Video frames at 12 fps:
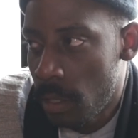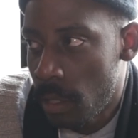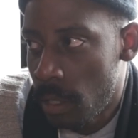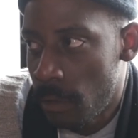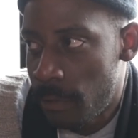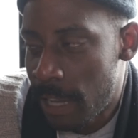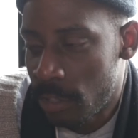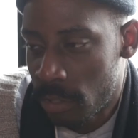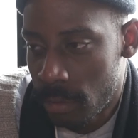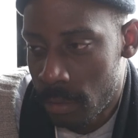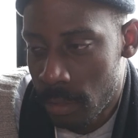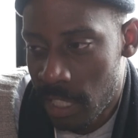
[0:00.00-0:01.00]
a
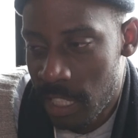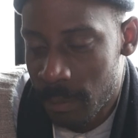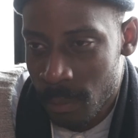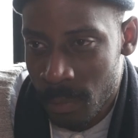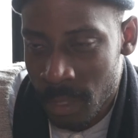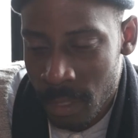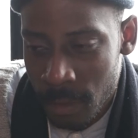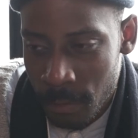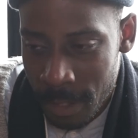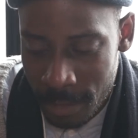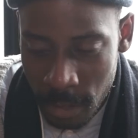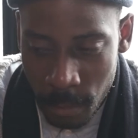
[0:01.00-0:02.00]
fashion, like
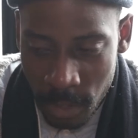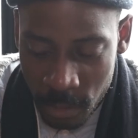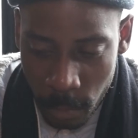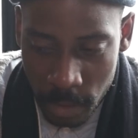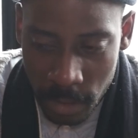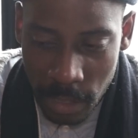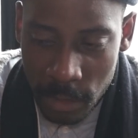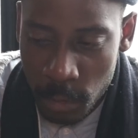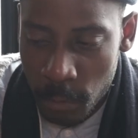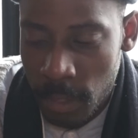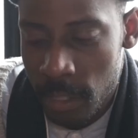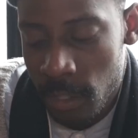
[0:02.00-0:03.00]
there's not much point in like
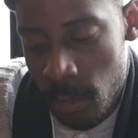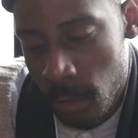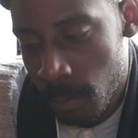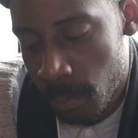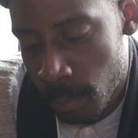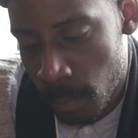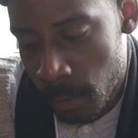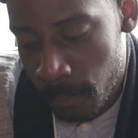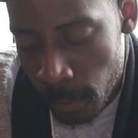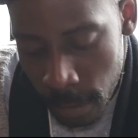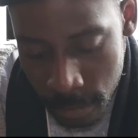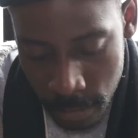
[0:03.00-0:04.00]
sort of like you
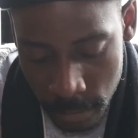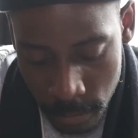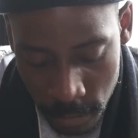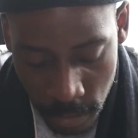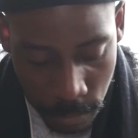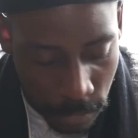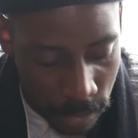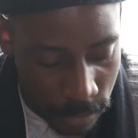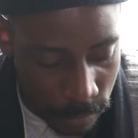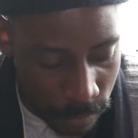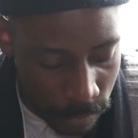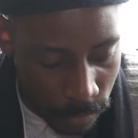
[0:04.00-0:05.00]
finding
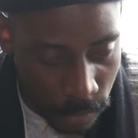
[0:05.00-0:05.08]
someone